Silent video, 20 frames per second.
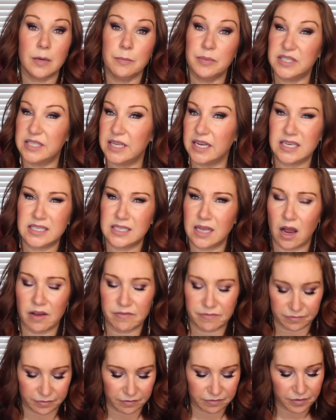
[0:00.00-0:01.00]
Number 6,
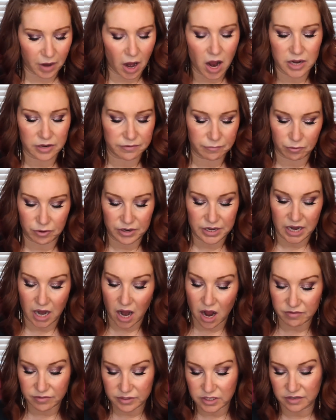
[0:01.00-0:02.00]
I've kind of already
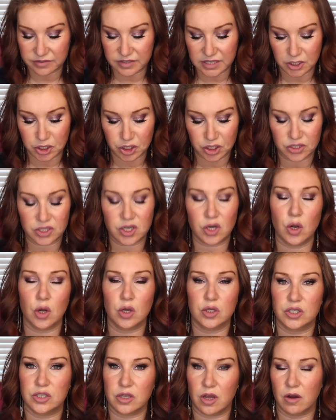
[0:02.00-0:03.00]
covered. I've said use
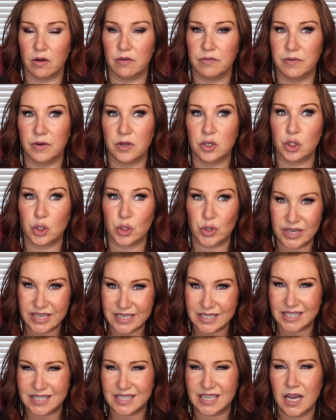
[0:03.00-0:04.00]
lots of
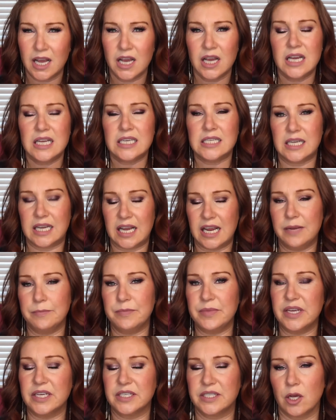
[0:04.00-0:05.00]
treats to
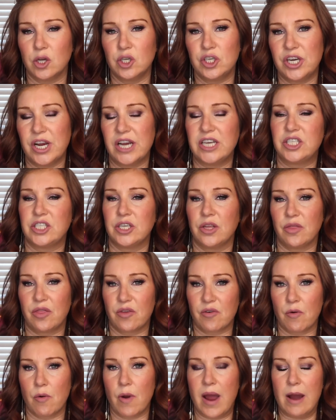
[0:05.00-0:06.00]
keep the association
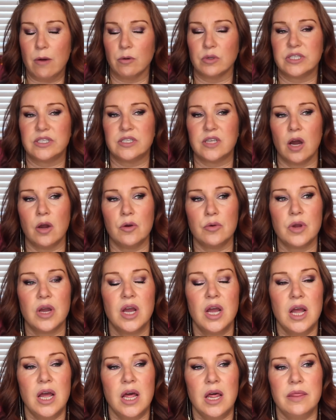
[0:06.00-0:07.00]
throughout.
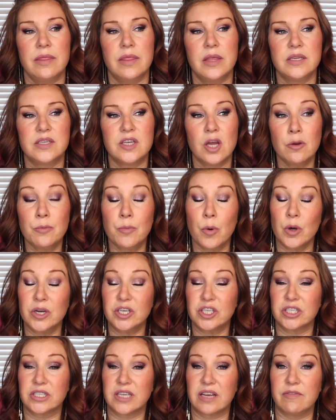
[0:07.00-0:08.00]
So there's no
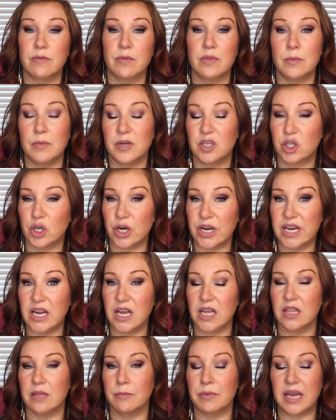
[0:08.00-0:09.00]
point just giving them a
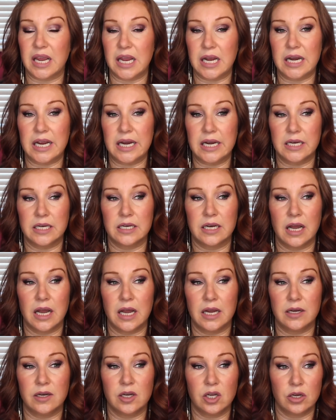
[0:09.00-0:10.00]
treat at the beginning
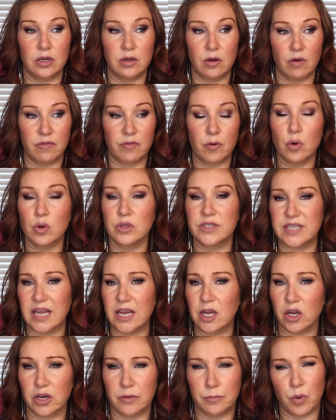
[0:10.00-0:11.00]
and of course
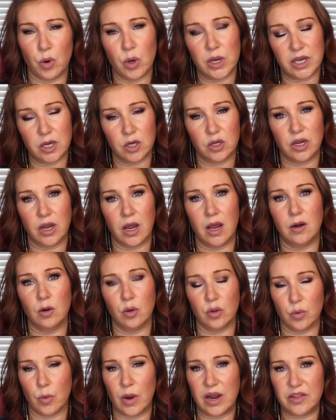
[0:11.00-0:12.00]
say good boy, good
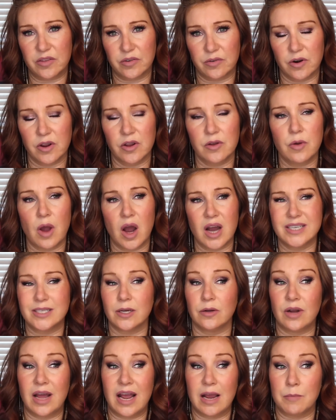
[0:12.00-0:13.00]
girl all the way through.
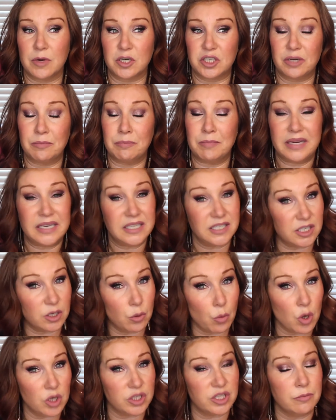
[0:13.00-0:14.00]
I don't know how much it means
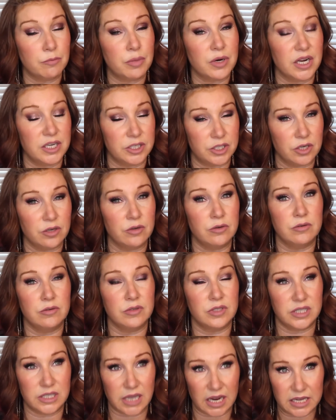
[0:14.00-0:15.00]
to Watson, but I
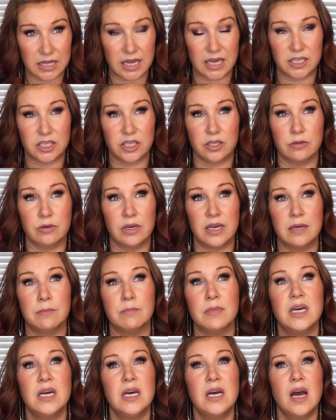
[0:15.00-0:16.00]
do say that to
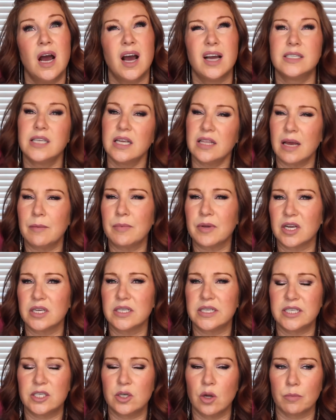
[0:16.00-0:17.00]
him. I say that
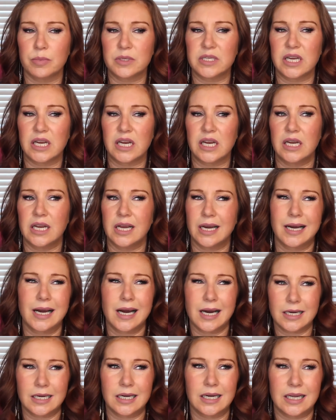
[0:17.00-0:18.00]
because he's not particularly a
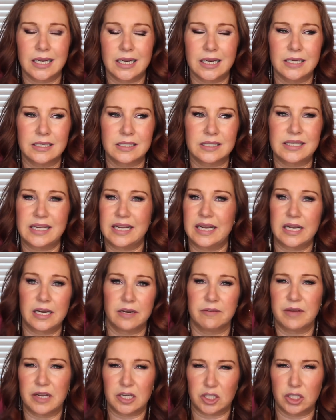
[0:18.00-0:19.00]
cuddly,
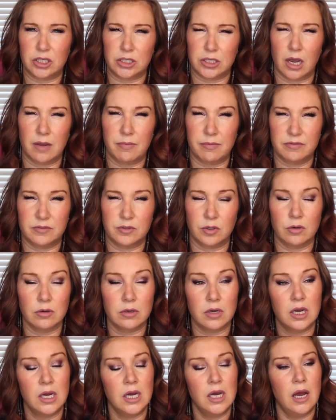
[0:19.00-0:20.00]
seeking affection type of
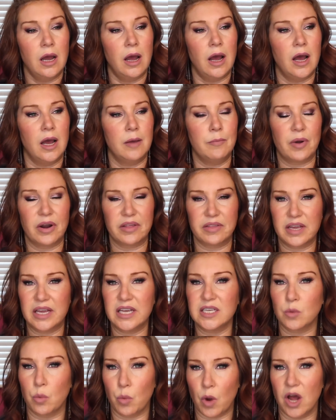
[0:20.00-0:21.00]
dog. But I
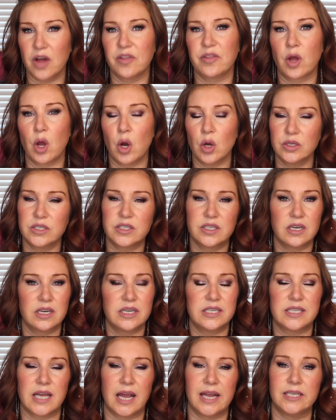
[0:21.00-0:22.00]
think it's worth
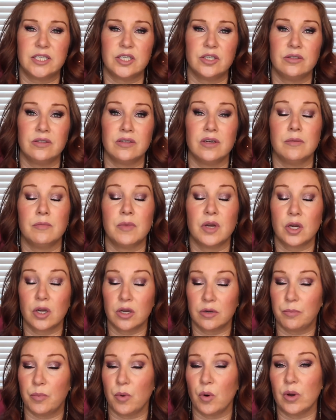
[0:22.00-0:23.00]
constantly saying to them,
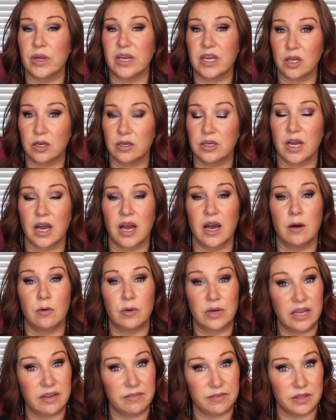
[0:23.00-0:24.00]
good boy, good
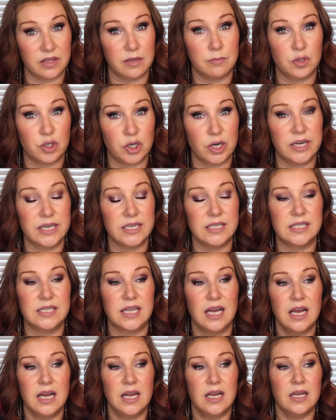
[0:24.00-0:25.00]
girl, giving them
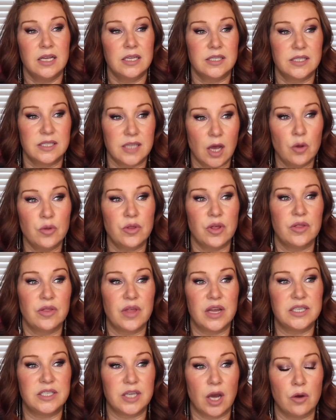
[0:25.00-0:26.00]
treats. so
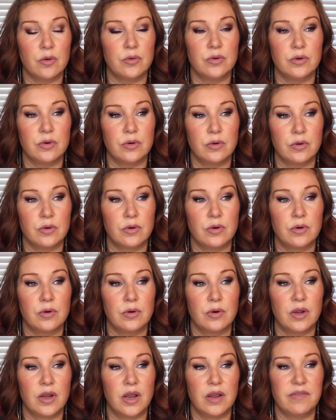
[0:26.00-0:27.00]
that they don't,
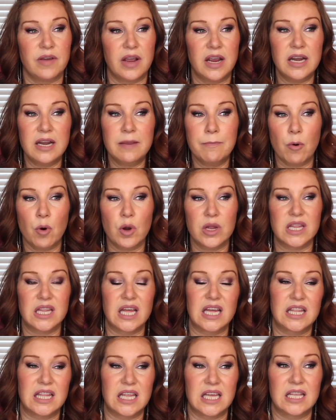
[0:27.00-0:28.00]
if at any
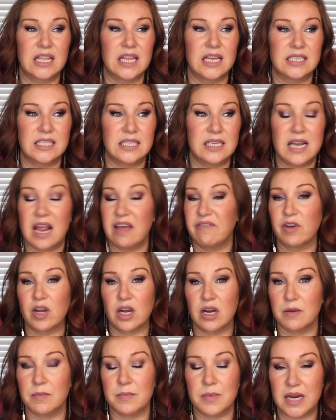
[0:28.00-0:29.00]
point they think there's
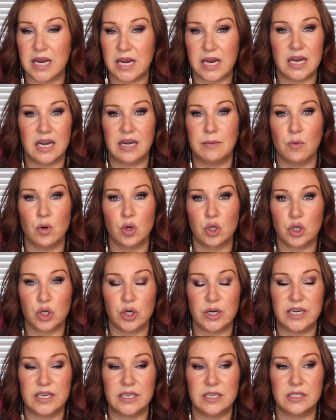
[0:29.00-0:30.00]
never going to be any more
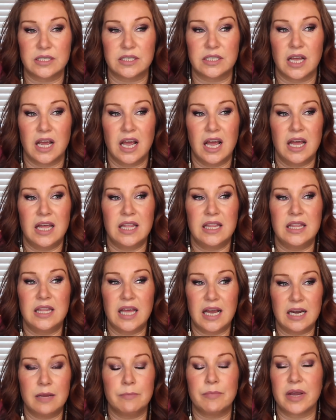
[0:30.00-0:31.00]
treats,
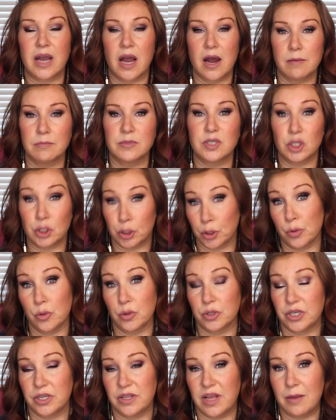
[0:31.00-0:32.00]
then it becomes a
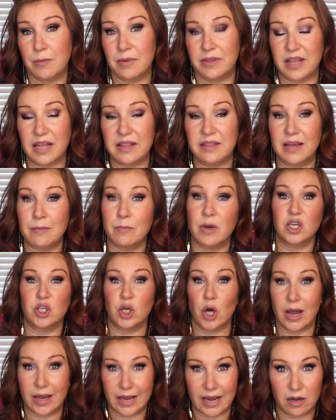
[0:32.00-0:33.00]
chore to them, and then they
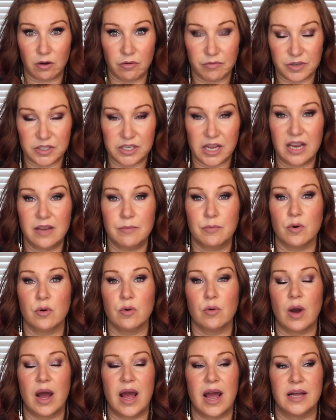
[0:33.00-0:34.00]
might try and get off the
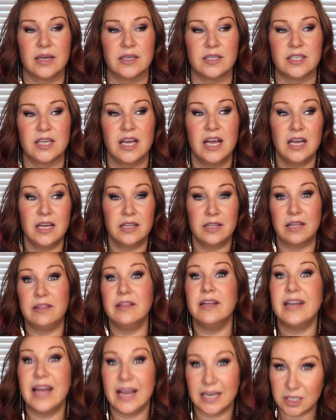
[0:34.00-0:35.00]
table, and
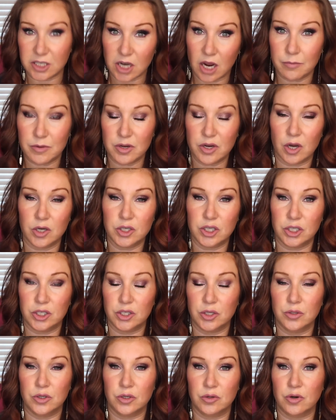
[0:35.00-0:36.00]
then the next time you go
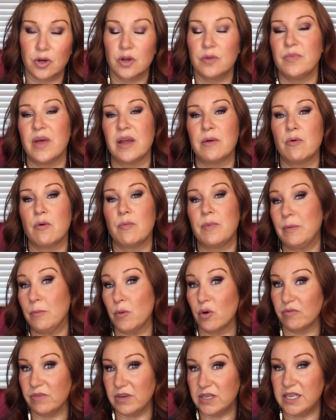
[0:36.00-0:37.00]
to do the groom they will
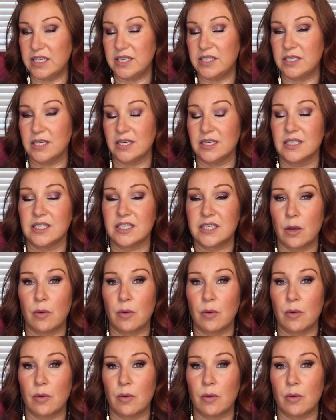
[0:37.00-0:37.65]
be more resistant.